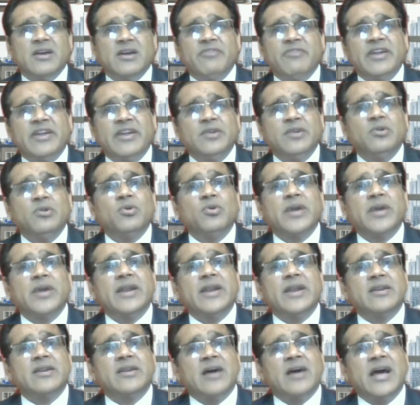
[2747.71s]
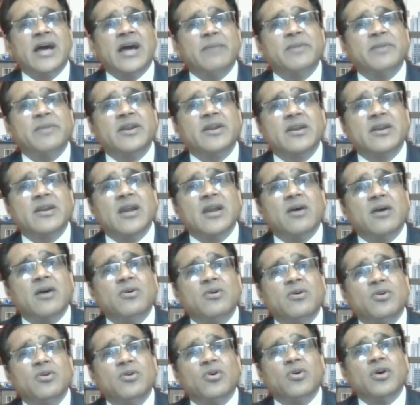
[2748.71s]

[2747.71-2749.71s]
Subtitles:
when you look at a hybrid cloud